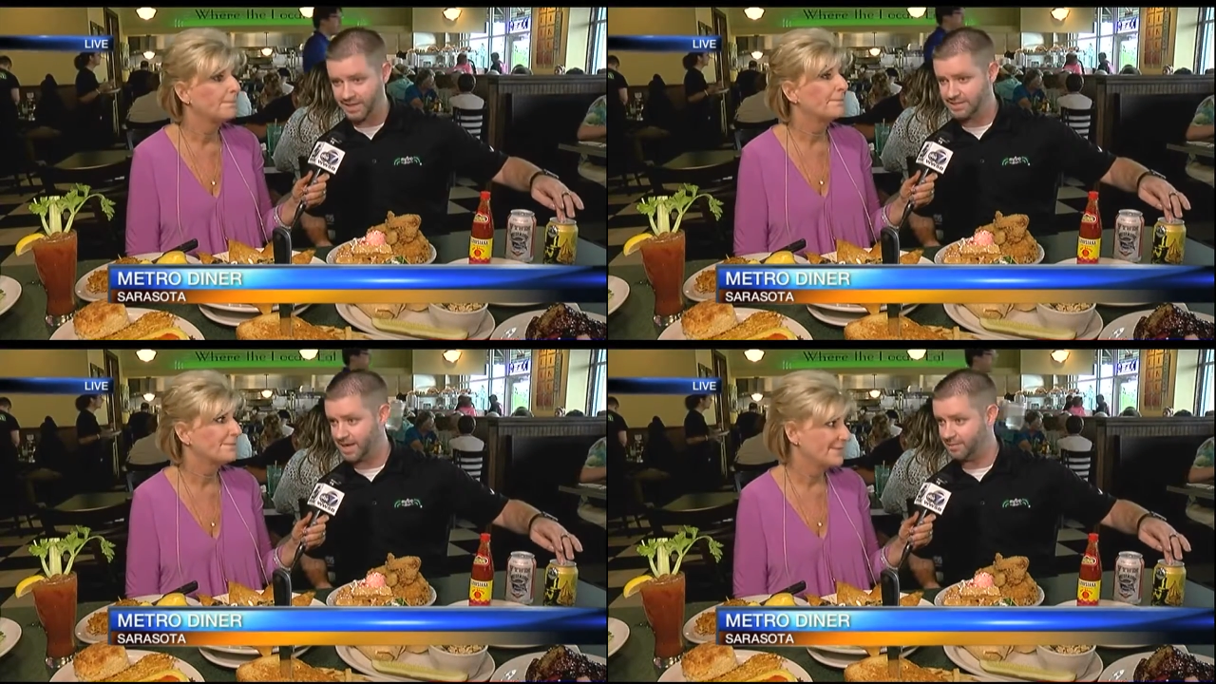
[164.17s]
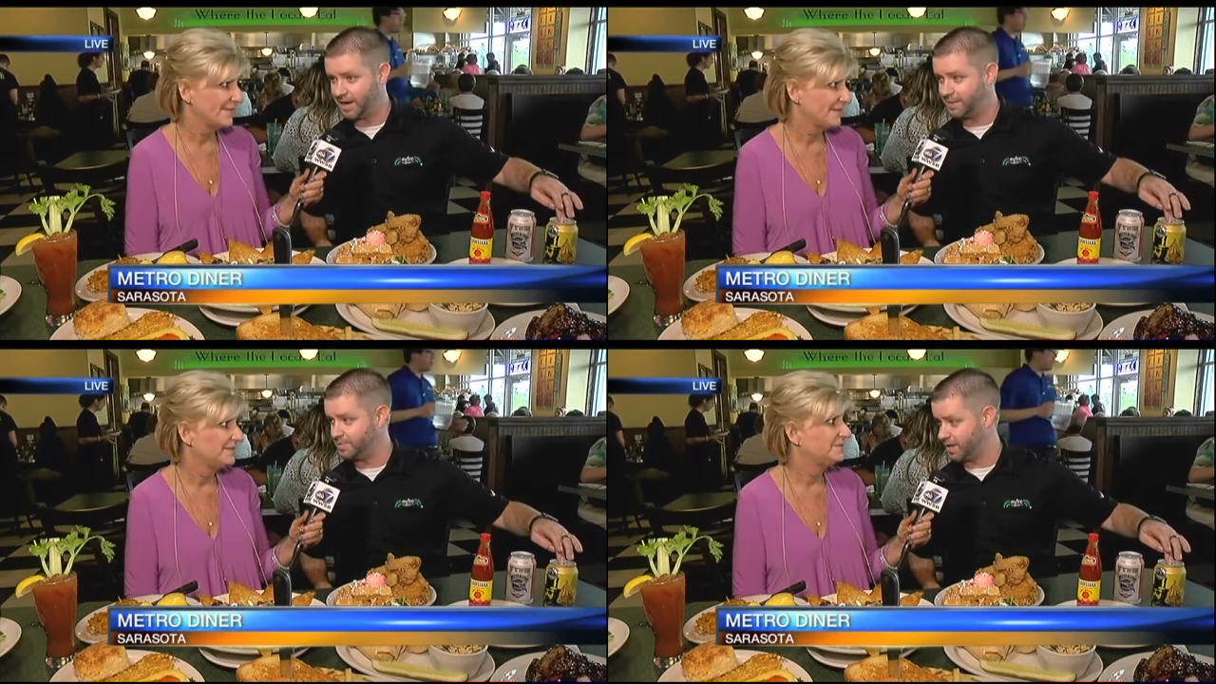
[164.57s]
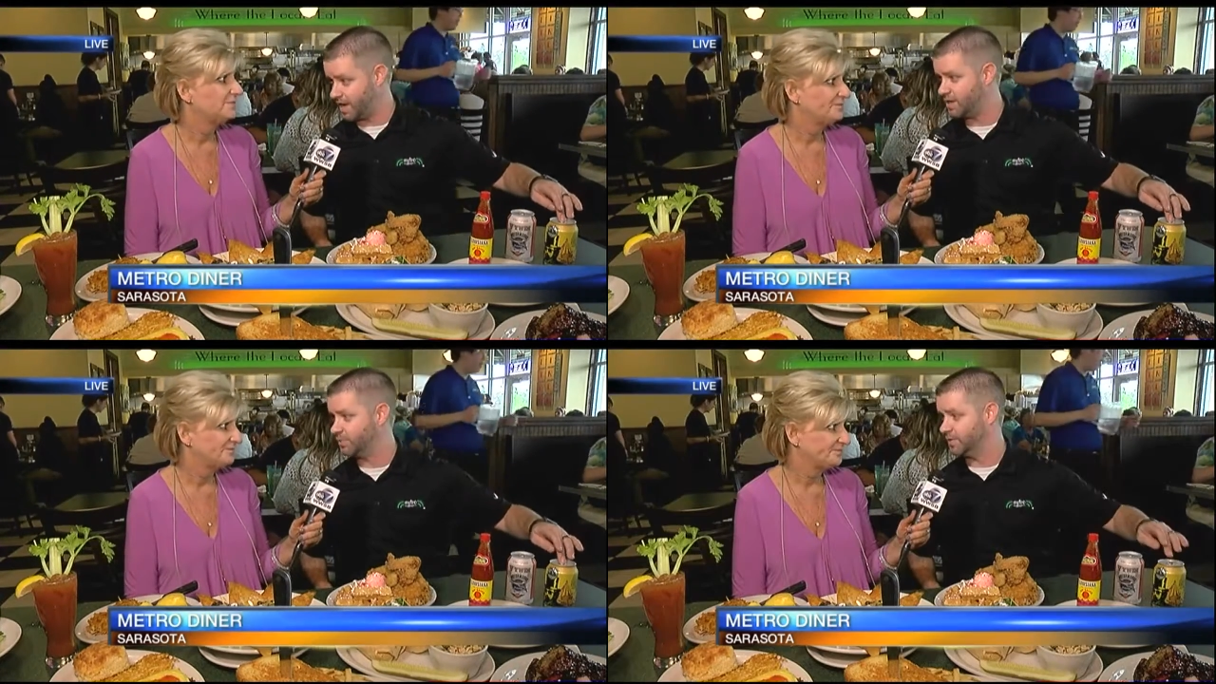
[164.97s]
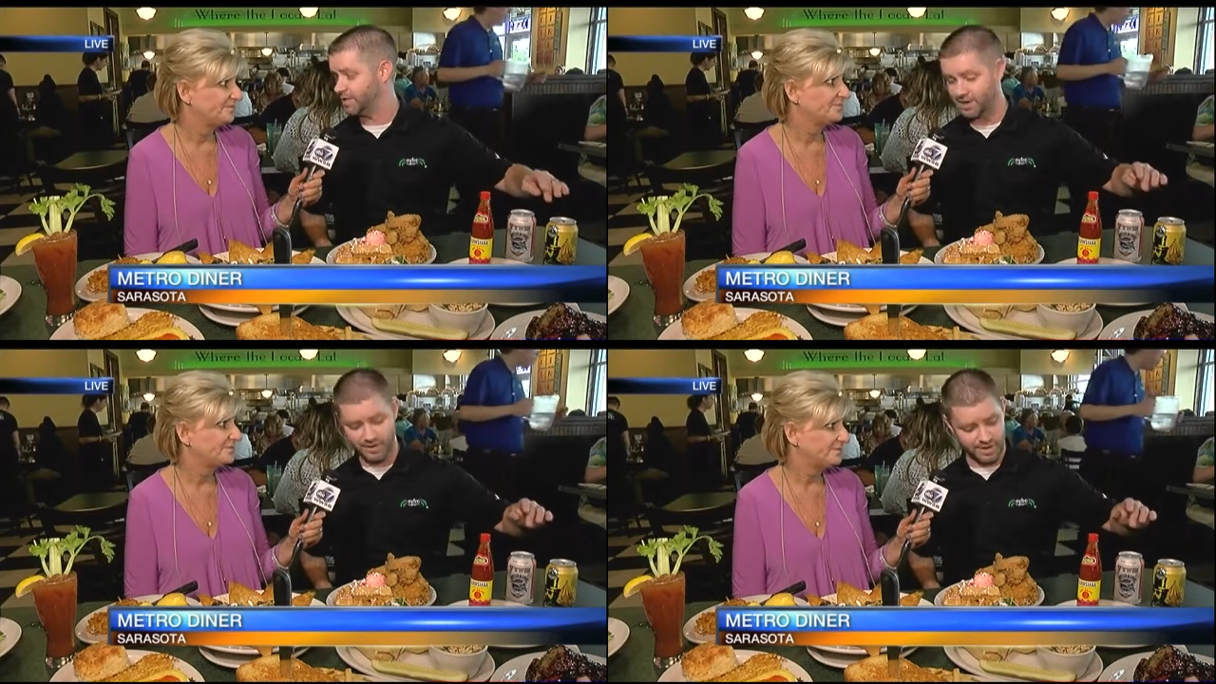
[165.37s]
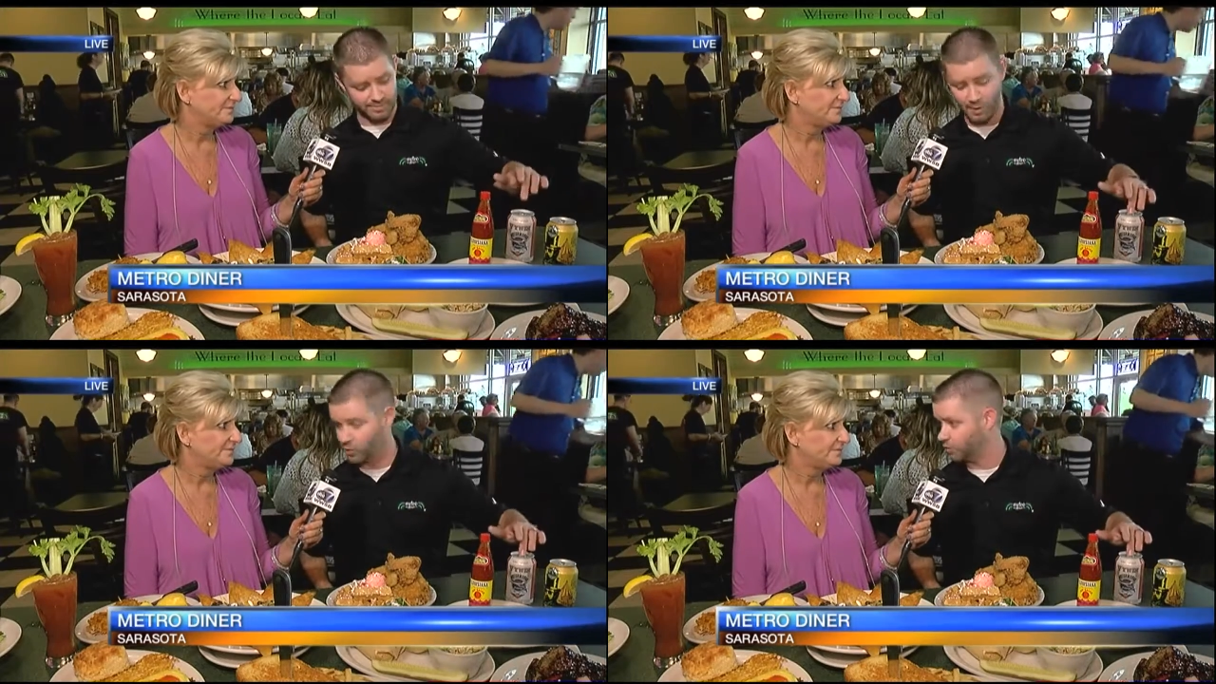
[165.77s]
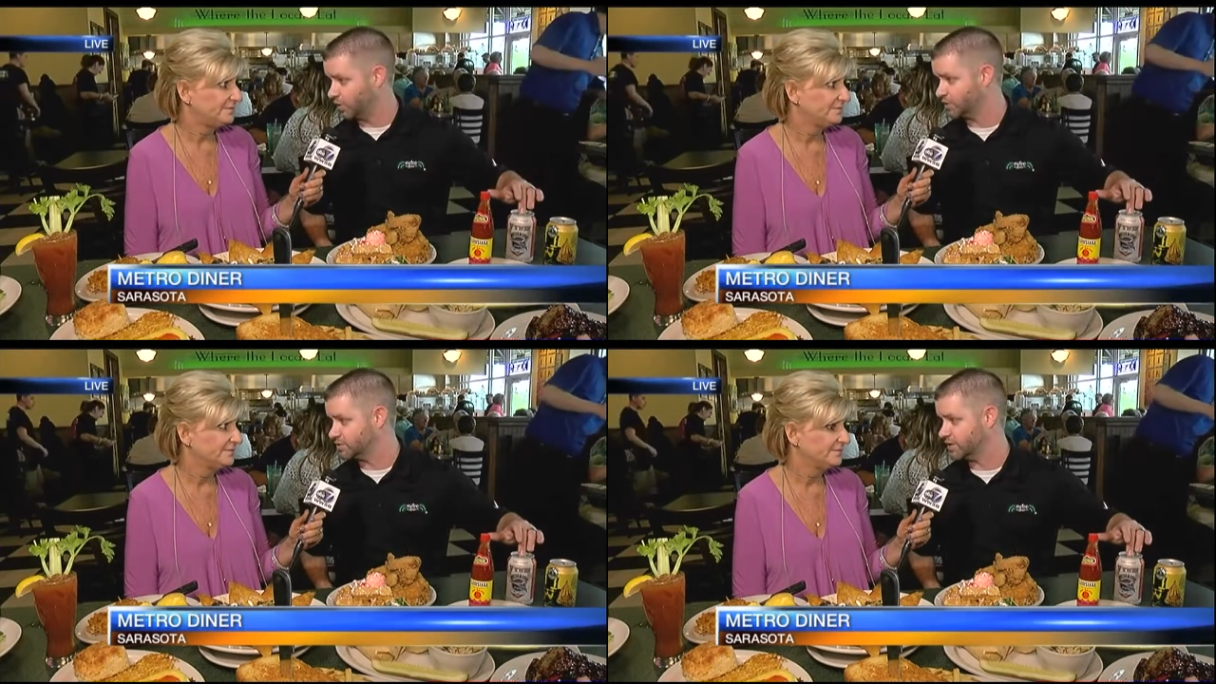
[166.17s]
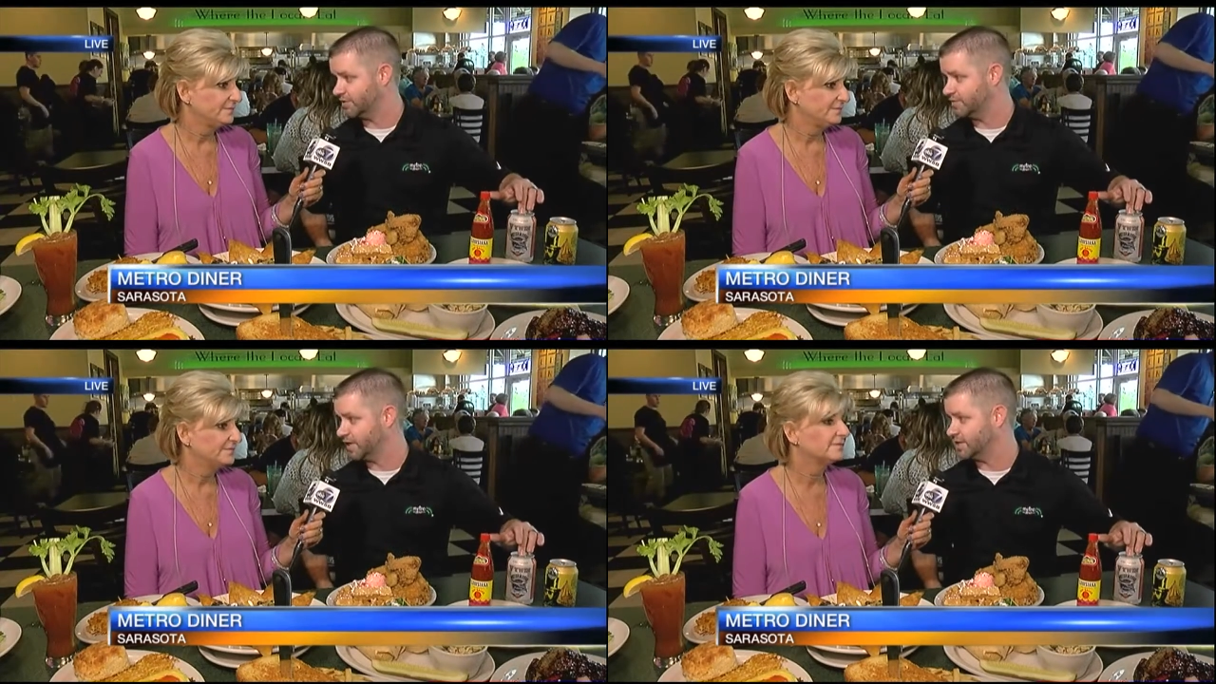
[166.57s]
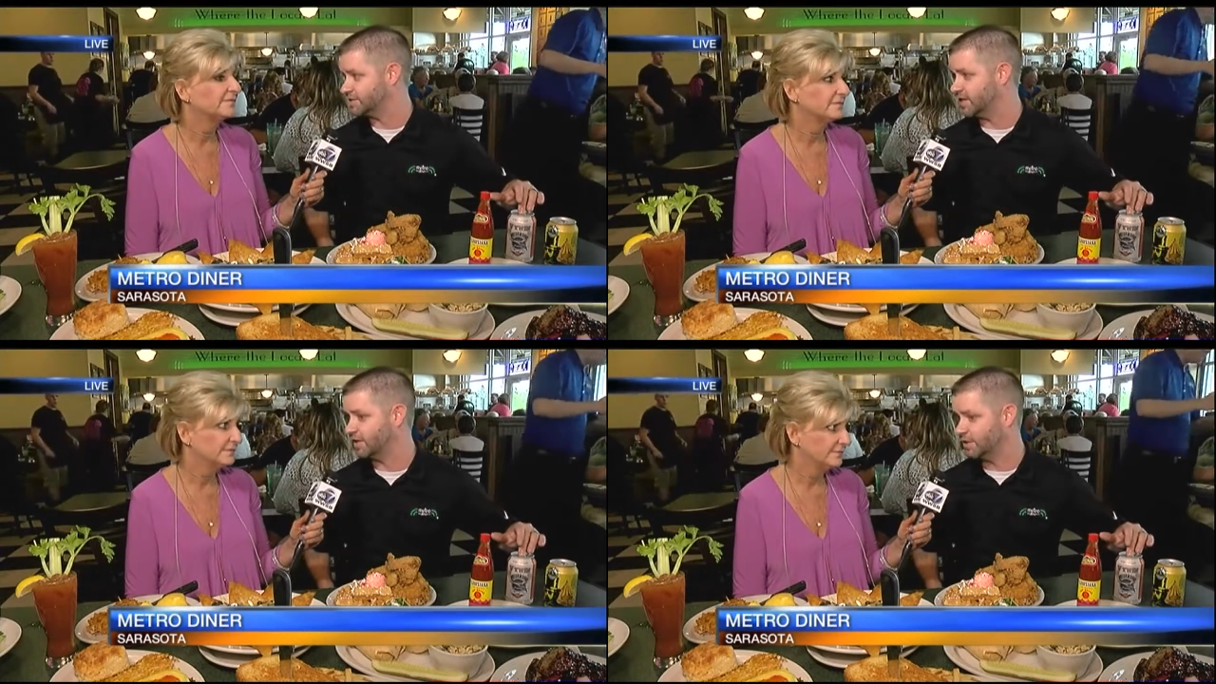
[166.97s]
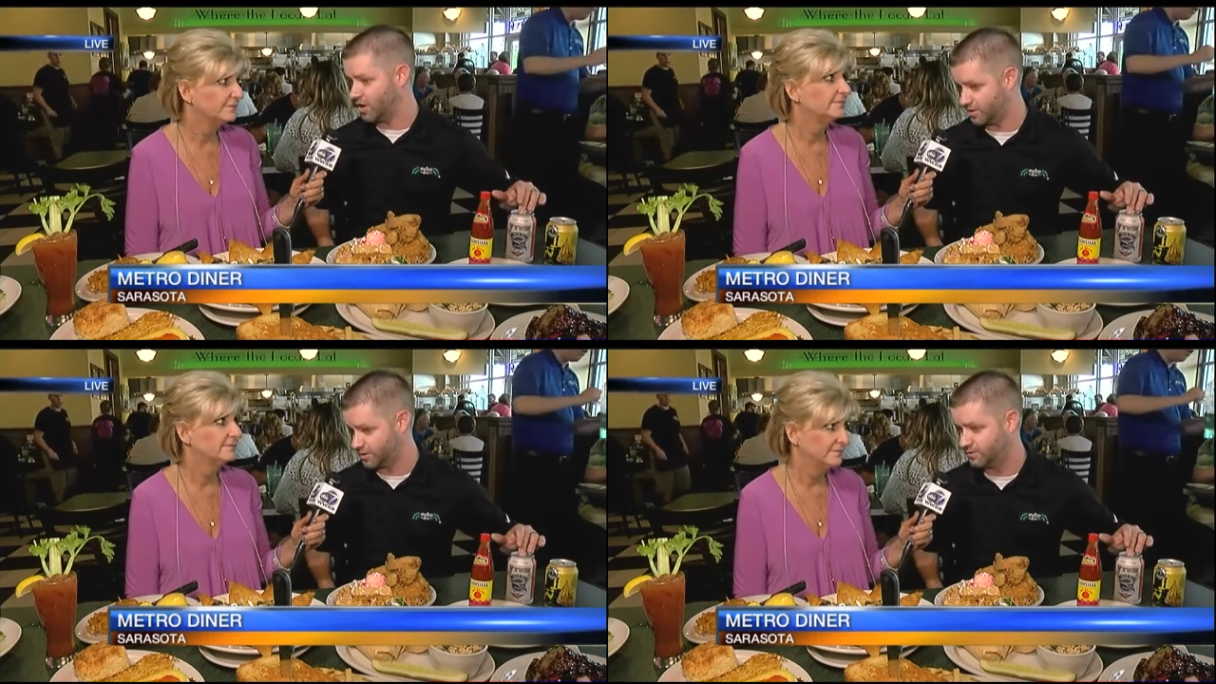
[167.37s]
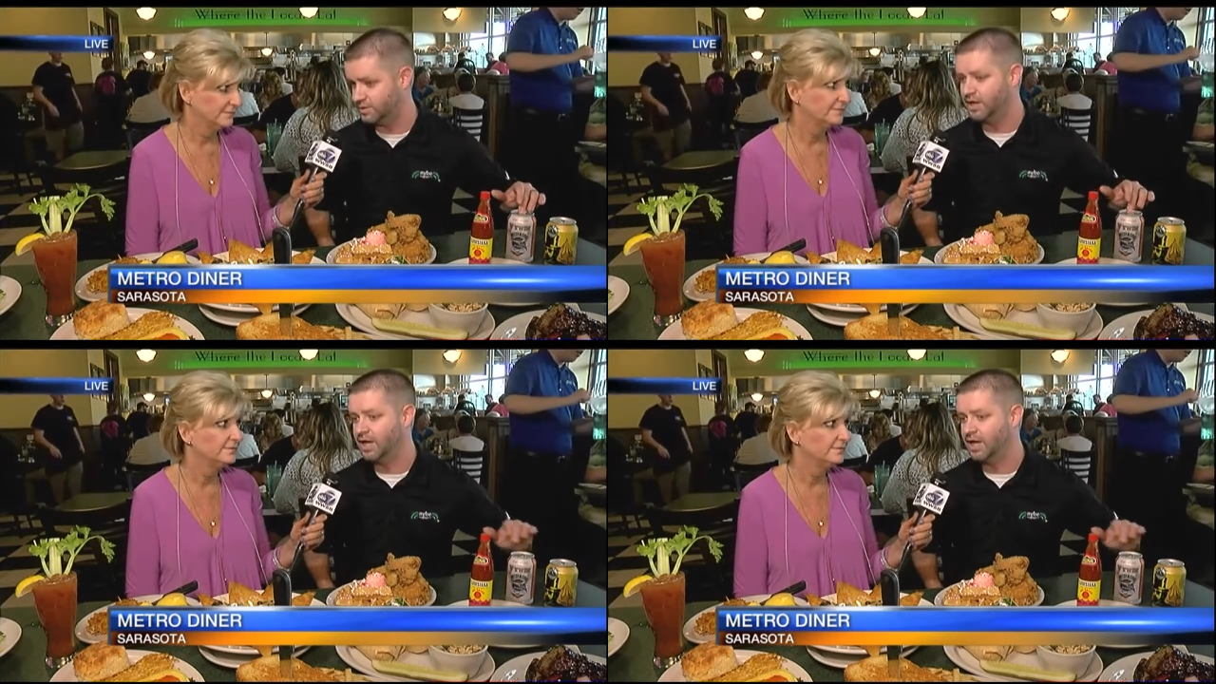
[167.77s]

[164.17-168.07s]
Speaker 1: Big Top IPA, and we carry a Motorworks uh, Vienna style lager.